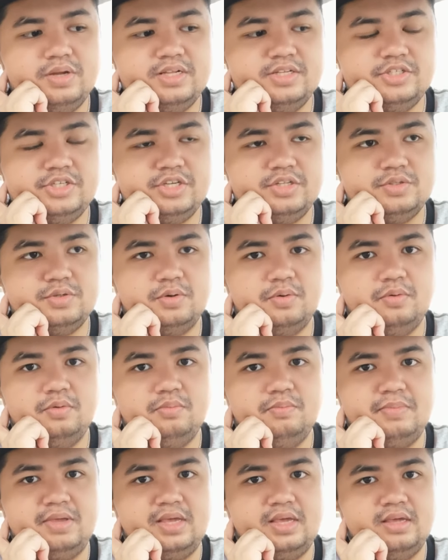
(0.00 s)
when she
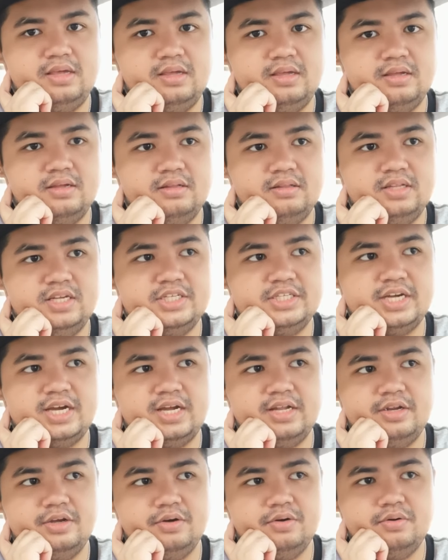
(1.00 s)
told me the
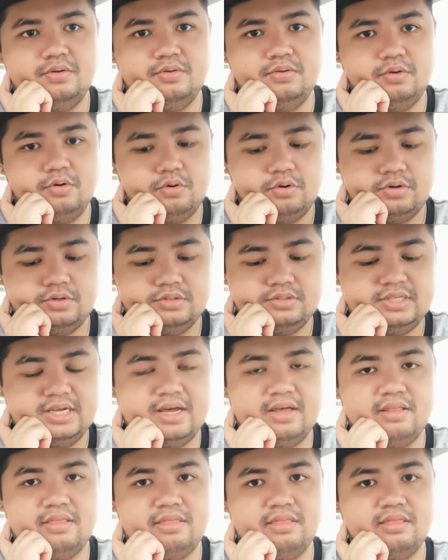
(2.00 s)
shadow or
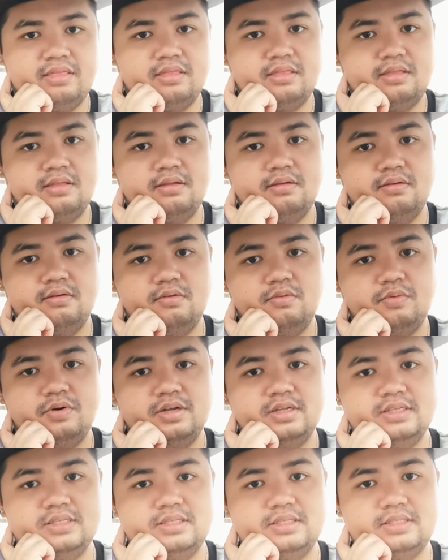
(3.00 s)
death
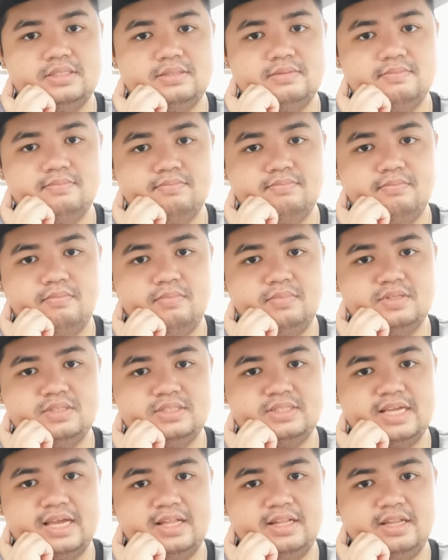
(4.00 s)
was
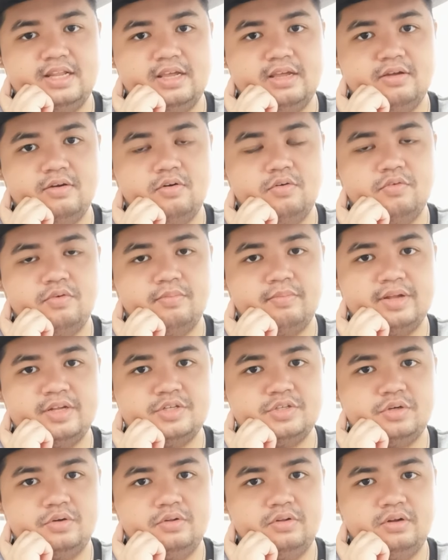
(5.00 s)
standing over
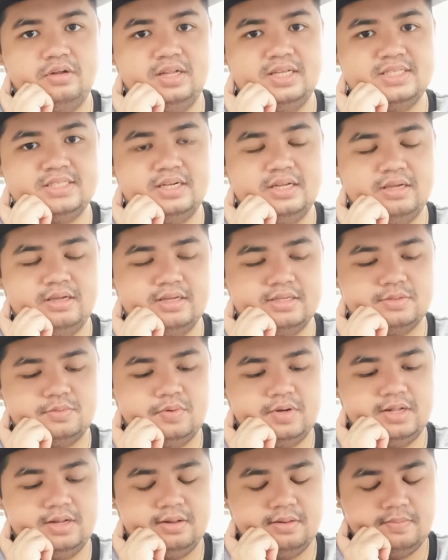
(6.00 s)
my shoulder listening
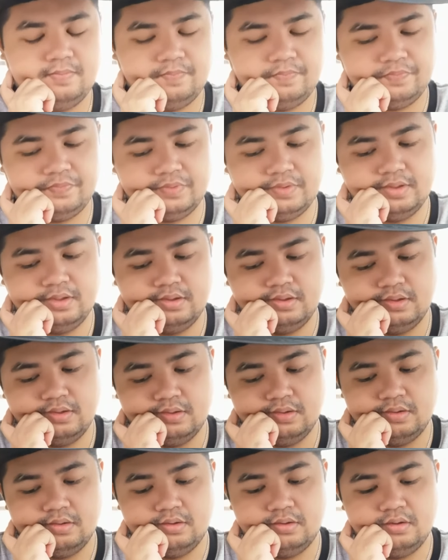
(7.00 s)
as well.
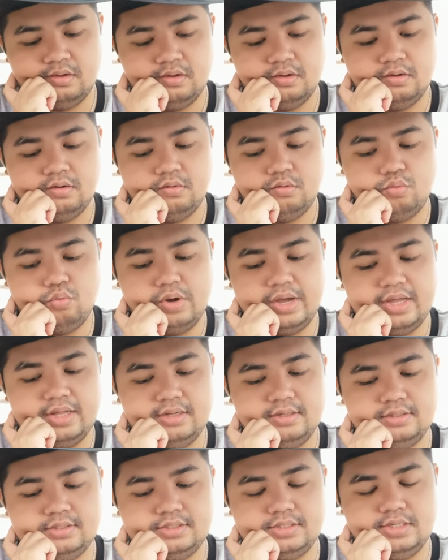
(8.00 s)

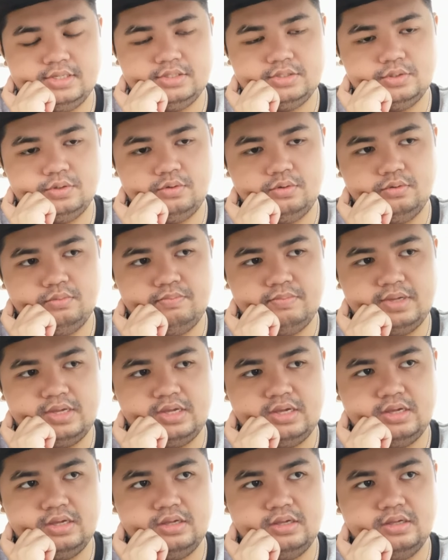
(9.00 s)
When she told
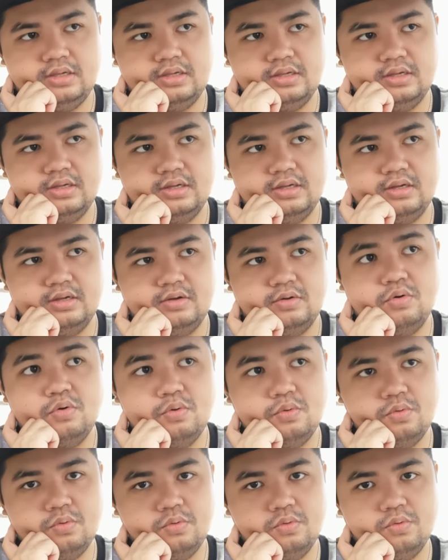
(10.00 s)
me
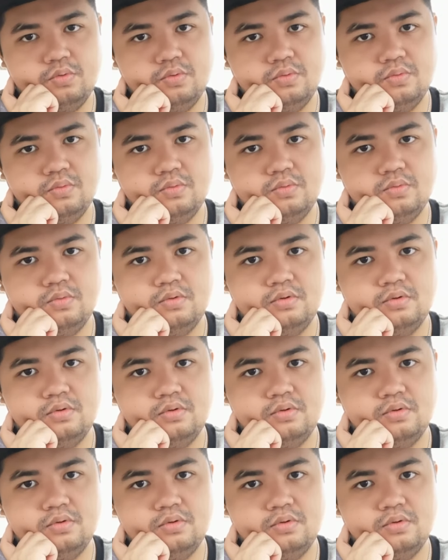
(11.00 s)
who